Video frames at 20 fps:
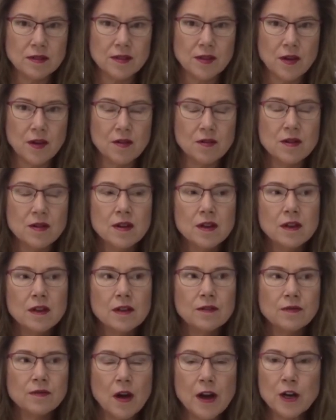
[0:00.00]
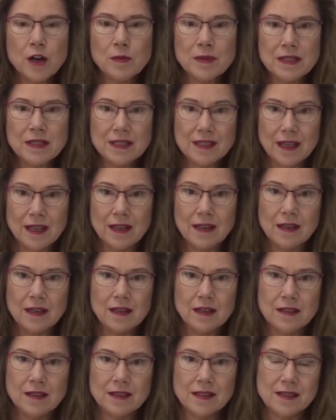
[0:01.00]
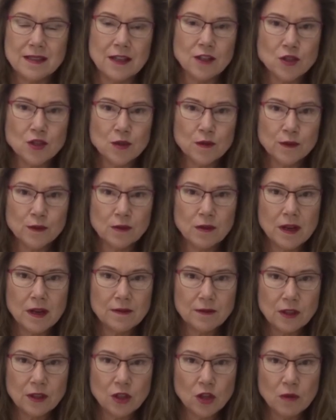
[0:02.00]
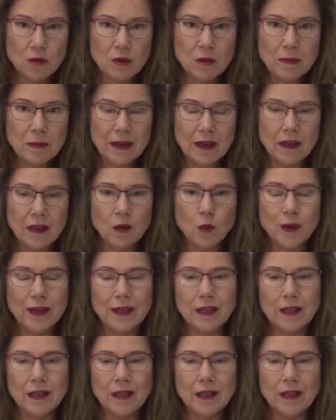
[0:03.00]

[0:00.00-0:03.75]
So vitamin D is essential for every human being.